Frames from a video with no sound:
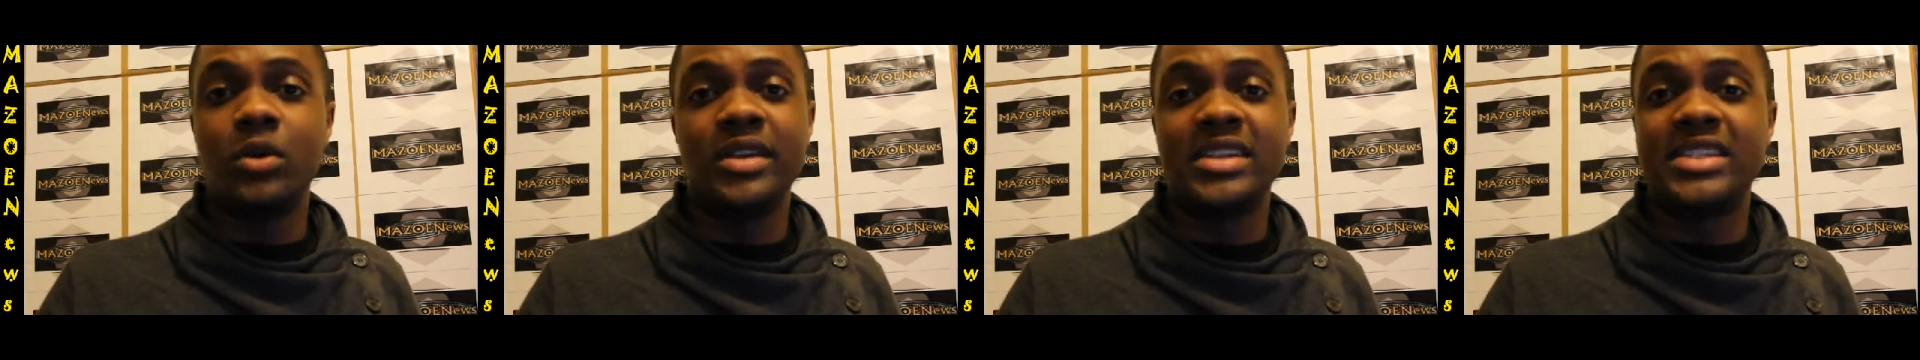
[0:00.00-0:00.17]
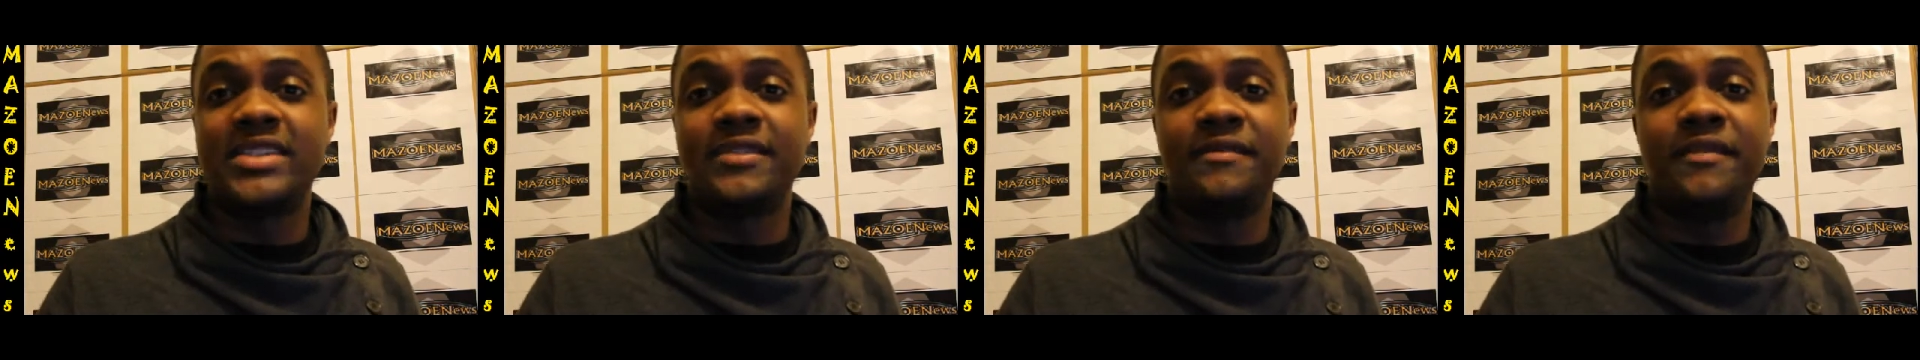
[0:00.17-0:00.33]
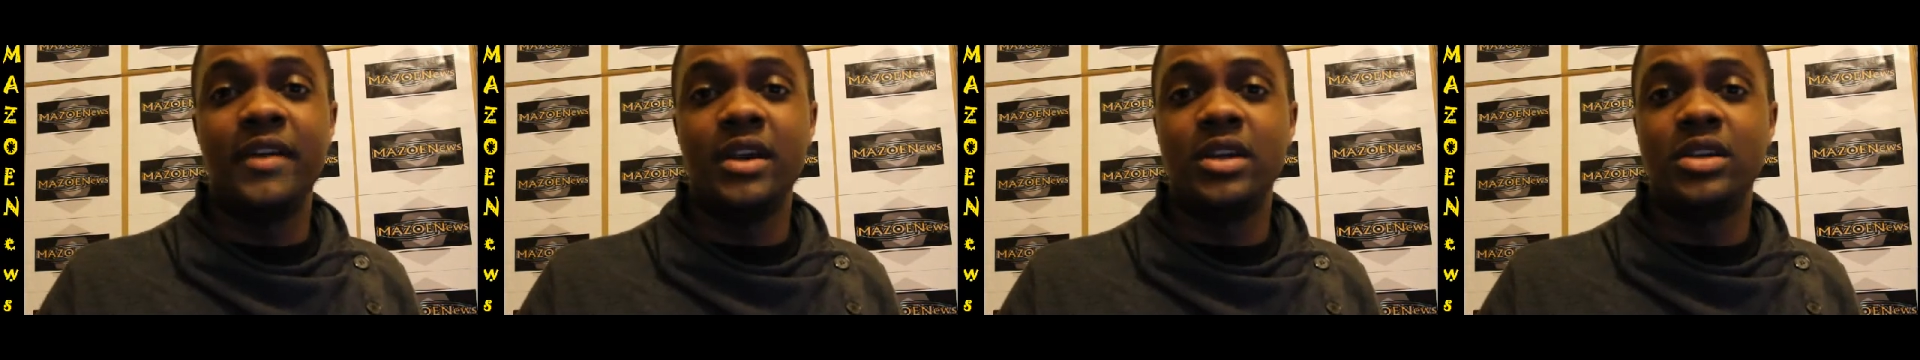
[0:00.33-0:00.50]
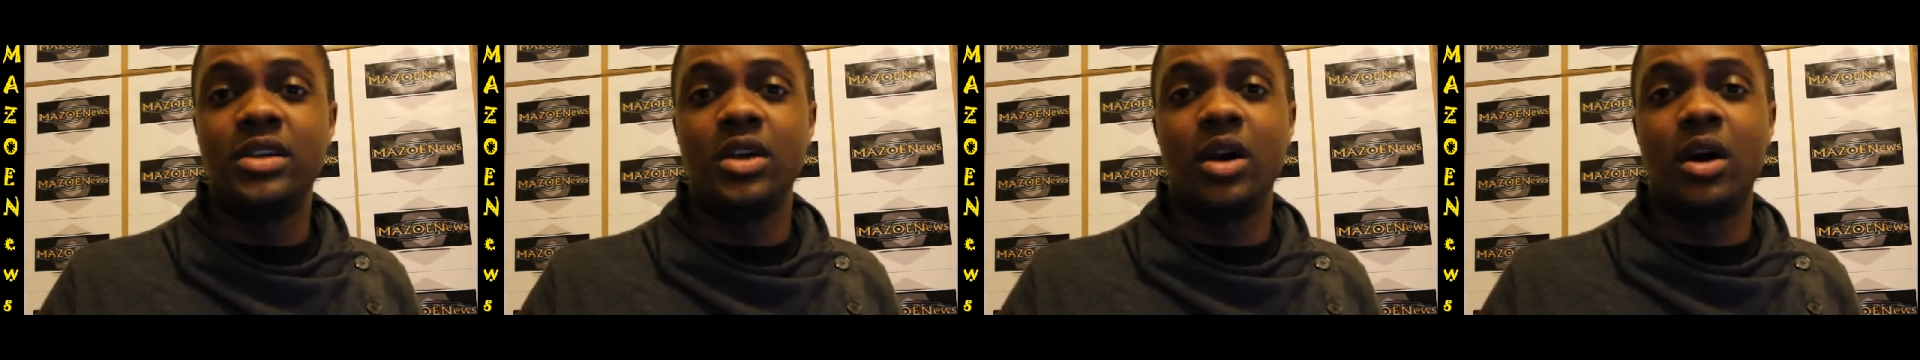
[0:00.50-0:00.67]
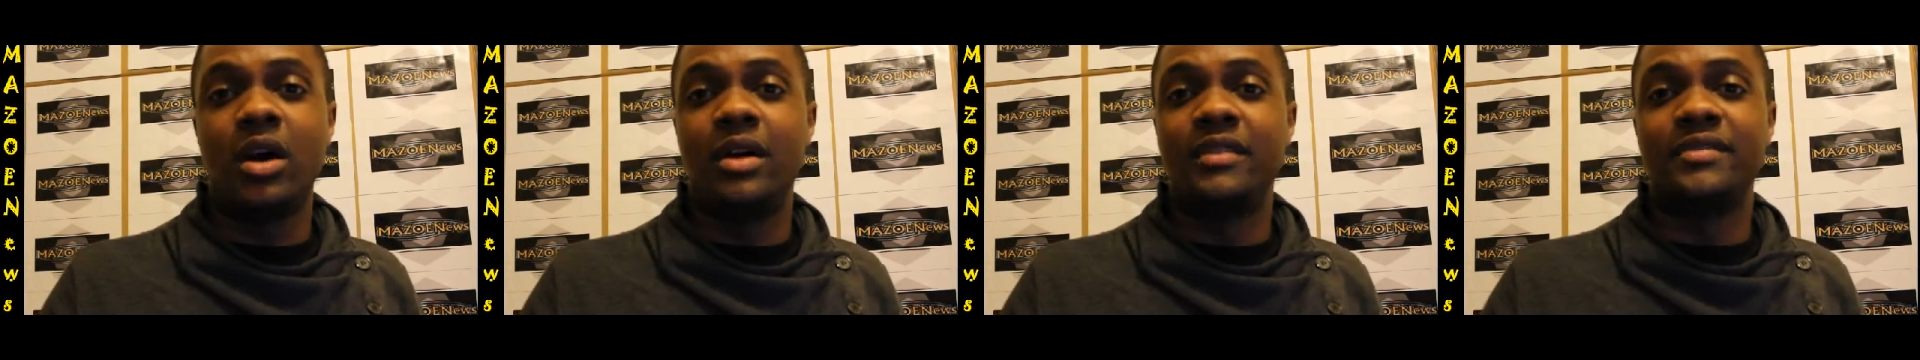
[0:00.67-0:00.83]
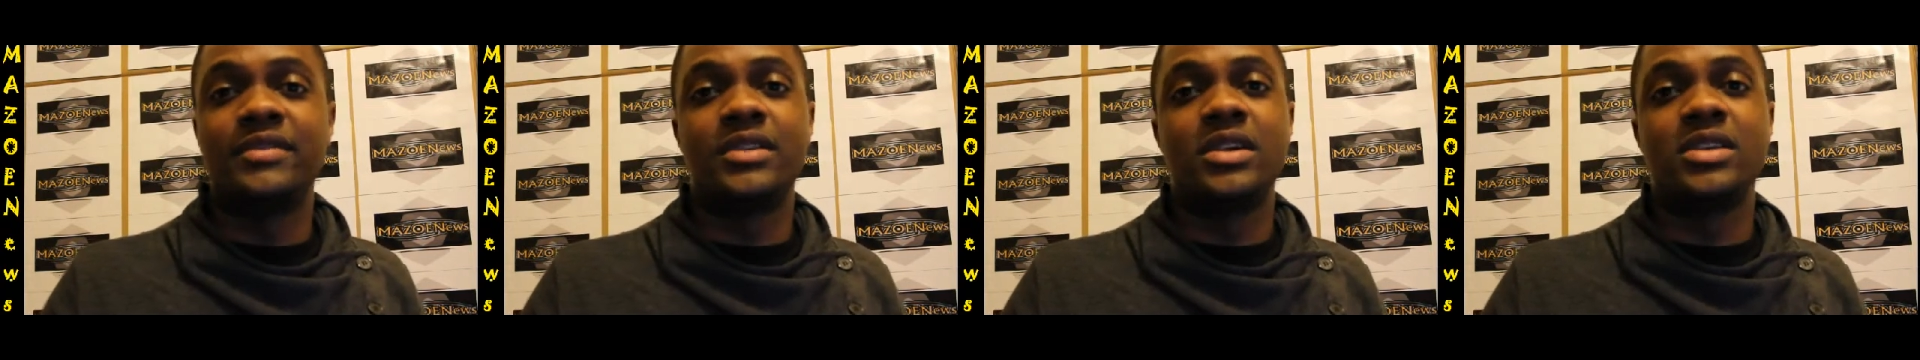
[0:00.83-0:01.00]
this video
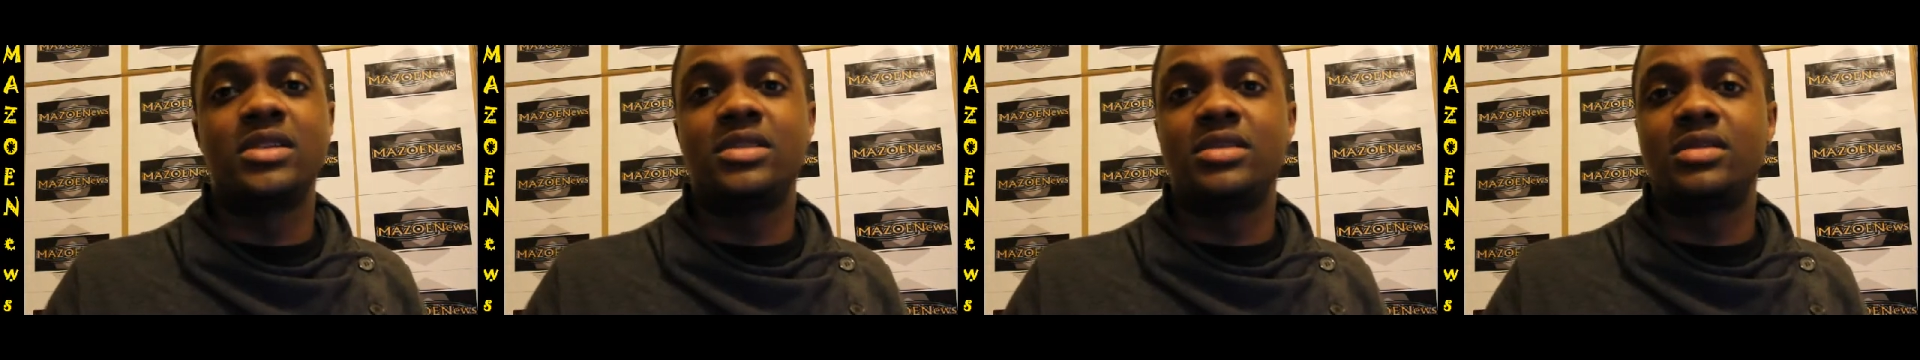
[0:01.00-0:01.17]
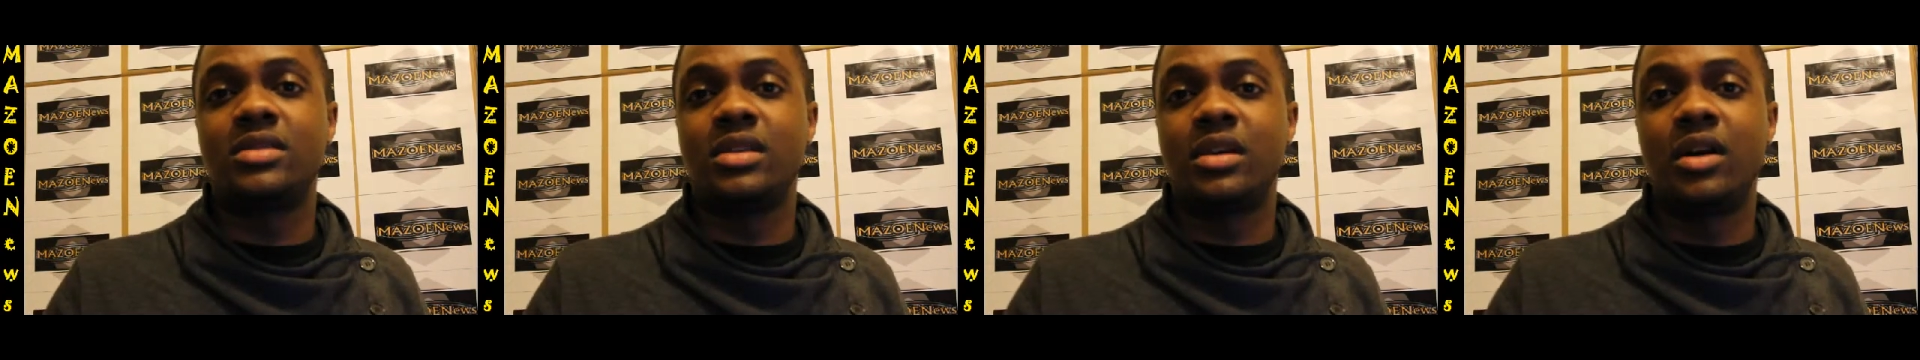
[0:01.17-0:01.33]
of this